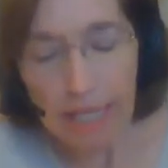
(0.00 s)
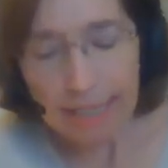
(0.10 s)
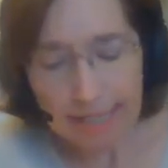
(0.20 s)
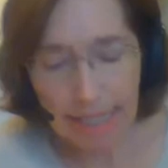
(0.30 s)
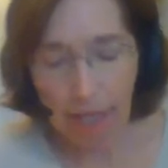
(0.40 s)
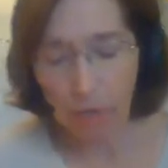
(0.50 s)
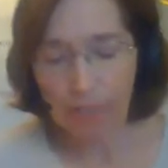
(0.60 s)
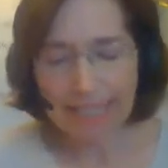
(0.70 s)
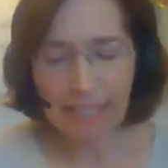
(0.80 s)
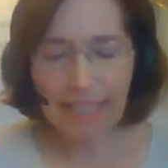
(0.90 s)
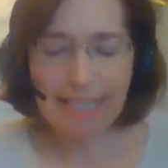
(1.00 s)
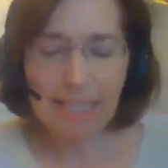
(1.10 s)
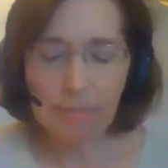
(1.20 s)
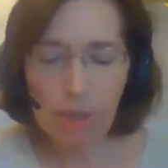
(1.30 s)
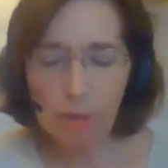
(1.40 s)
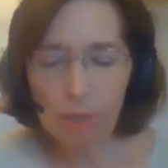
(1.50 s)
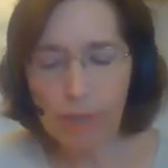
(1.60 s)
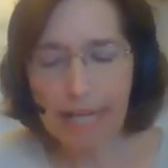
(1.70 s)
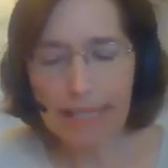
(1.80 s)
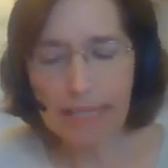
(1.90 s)
So let's look at some
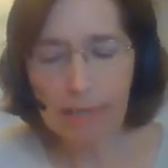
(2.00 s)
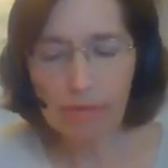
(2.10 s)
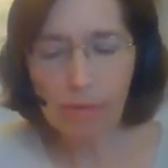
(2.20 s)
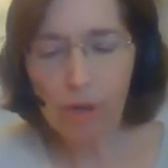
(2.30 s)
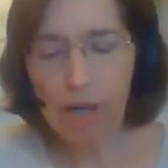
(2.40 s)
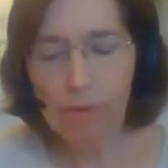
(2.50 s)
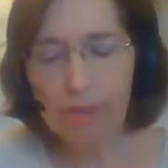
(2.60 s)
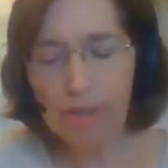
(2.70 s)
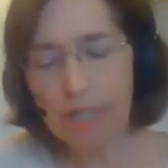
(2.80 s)
correct number 4 openers.